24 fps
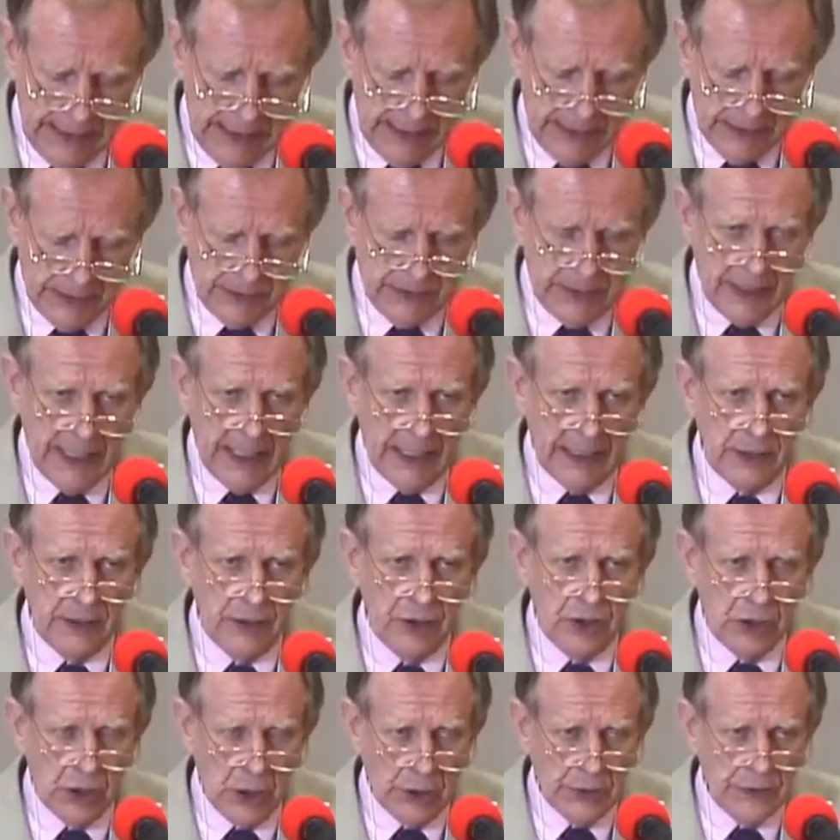is that
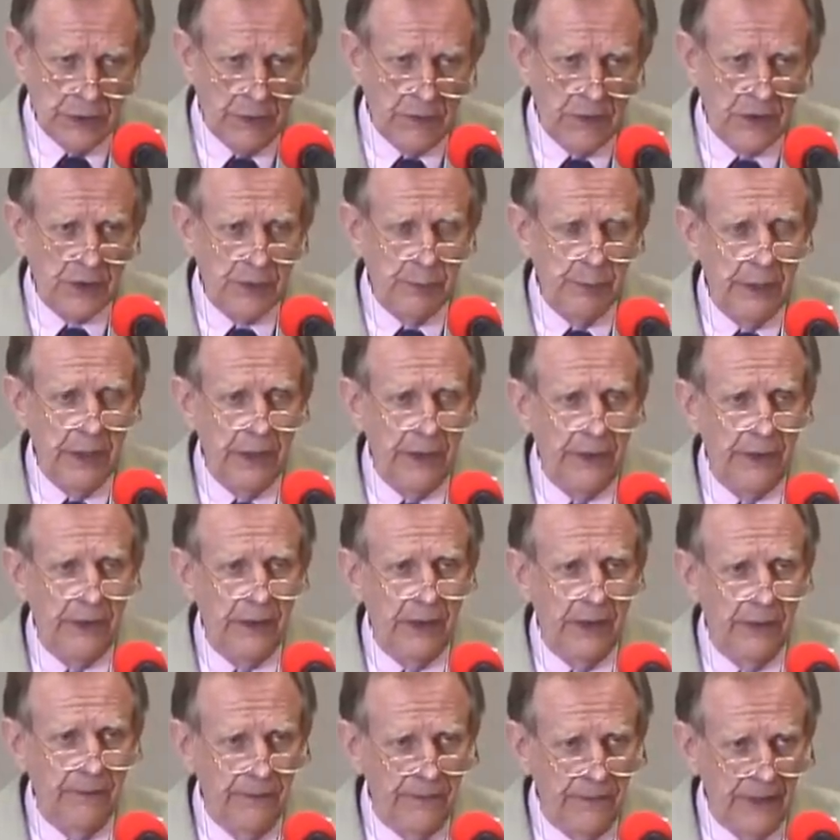Joseph Smith
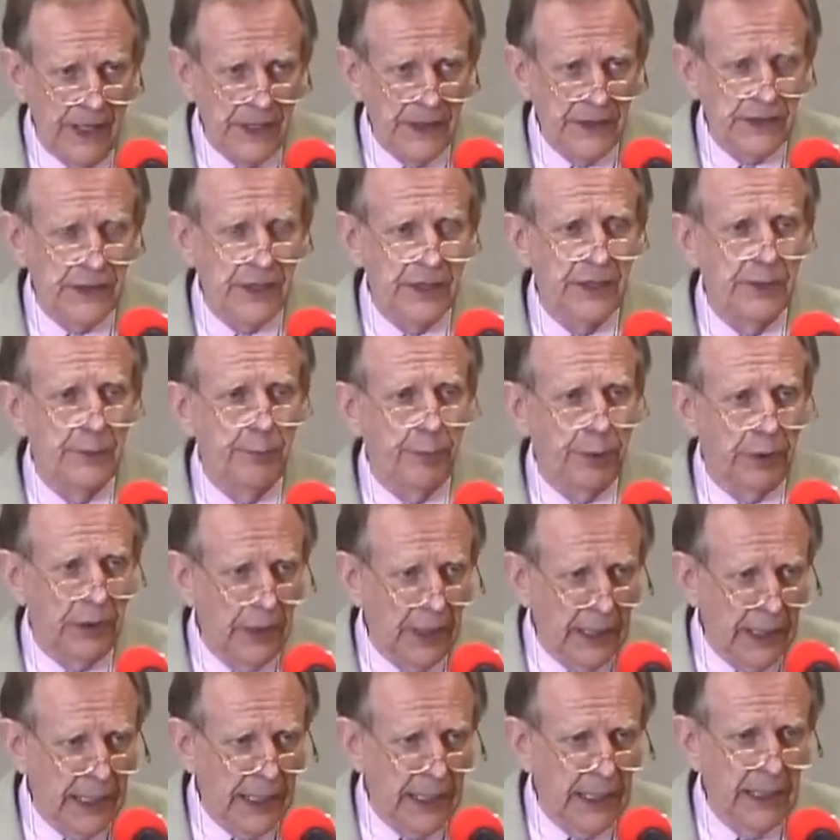invested
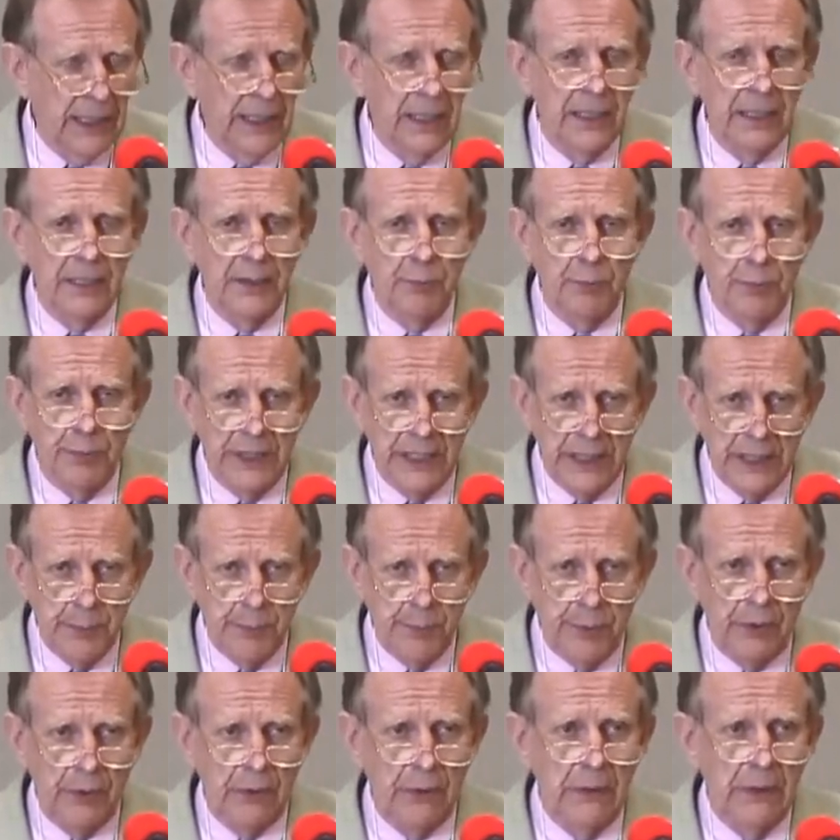plain
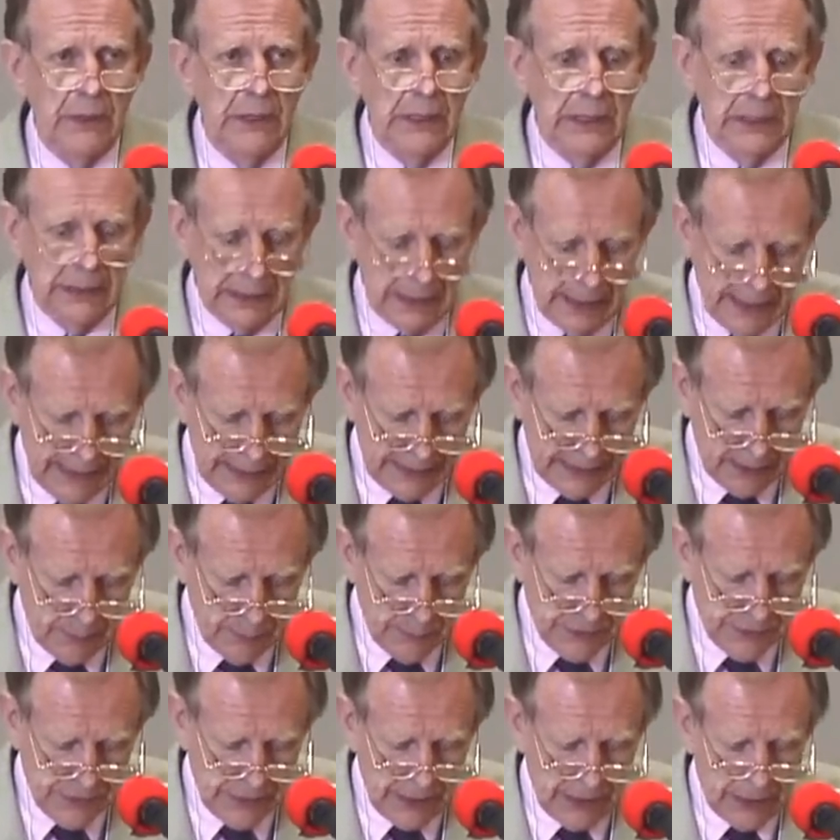people like
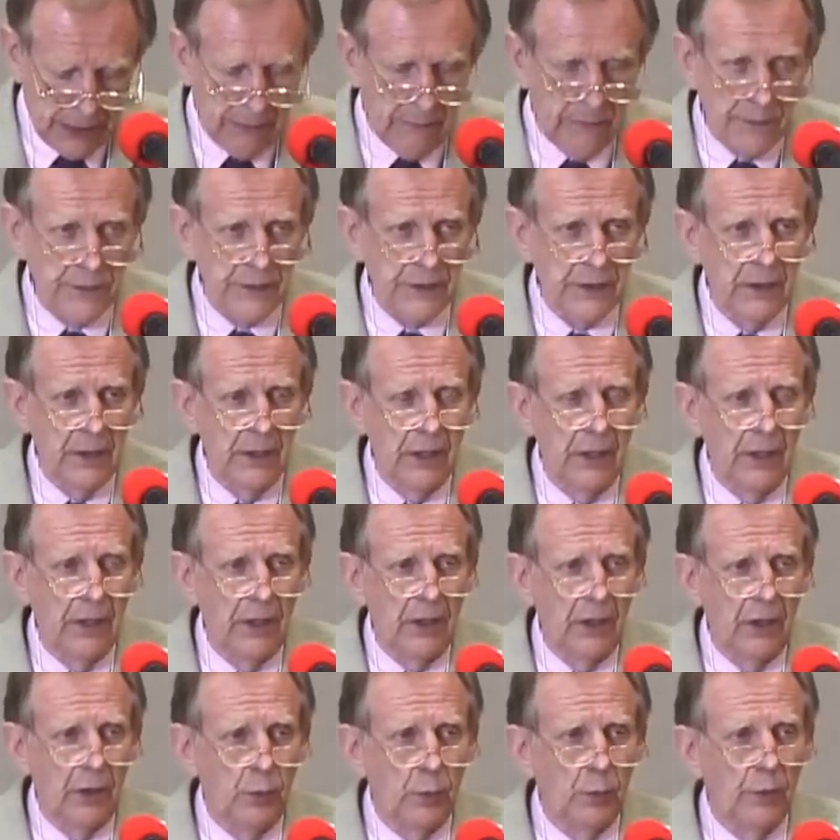himself
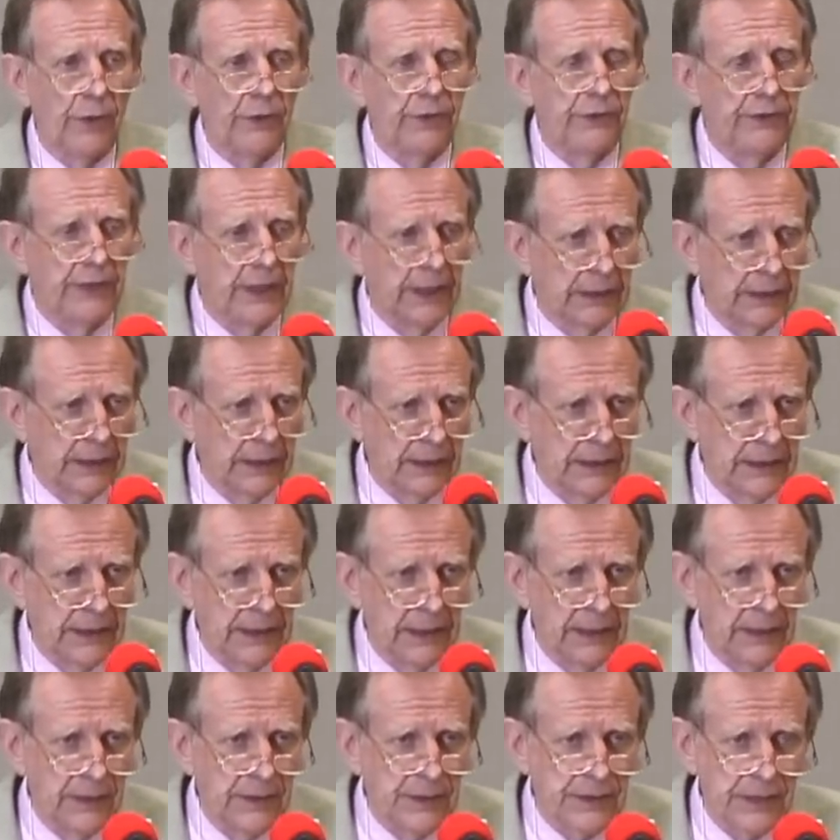with
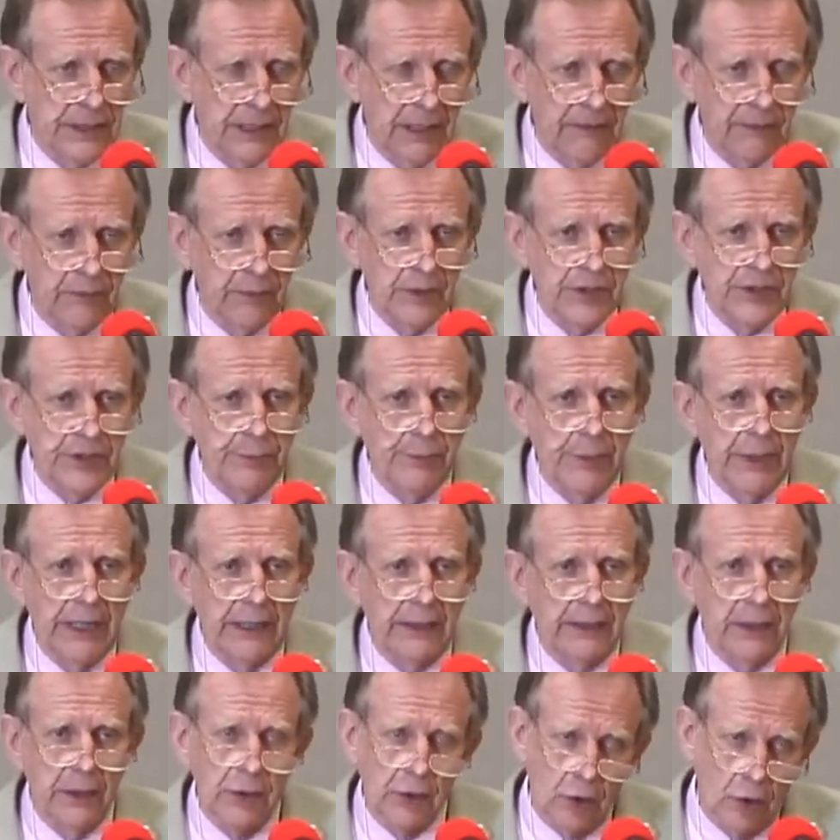dignity, self
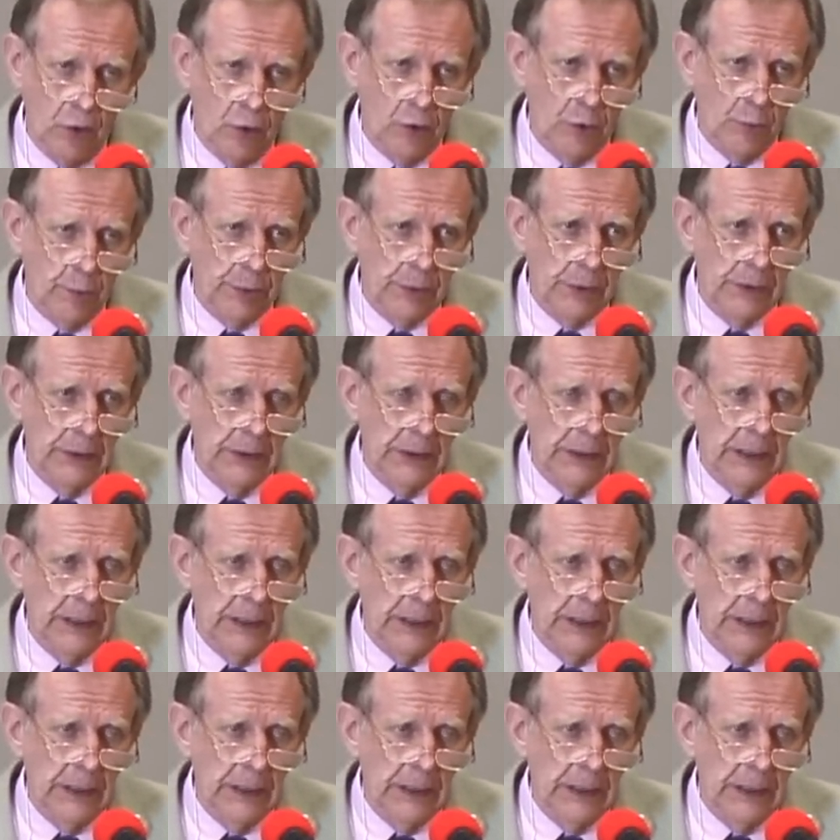respect, and hope.